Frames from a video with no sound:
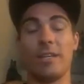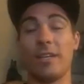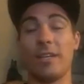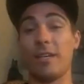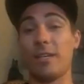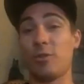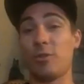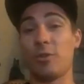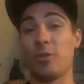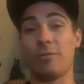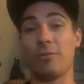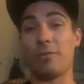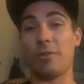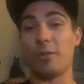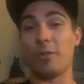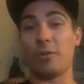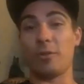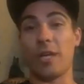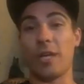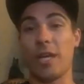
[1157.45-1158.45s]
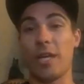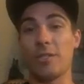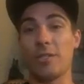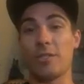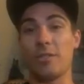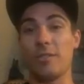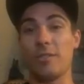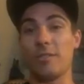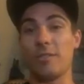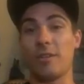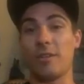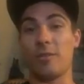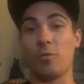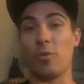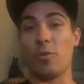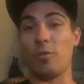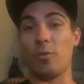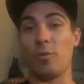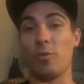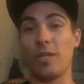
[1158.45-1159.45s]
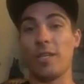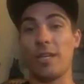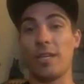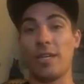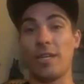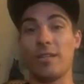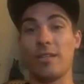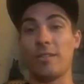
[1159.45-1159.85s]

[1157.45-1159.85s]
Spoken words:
at two different locations on one weekend.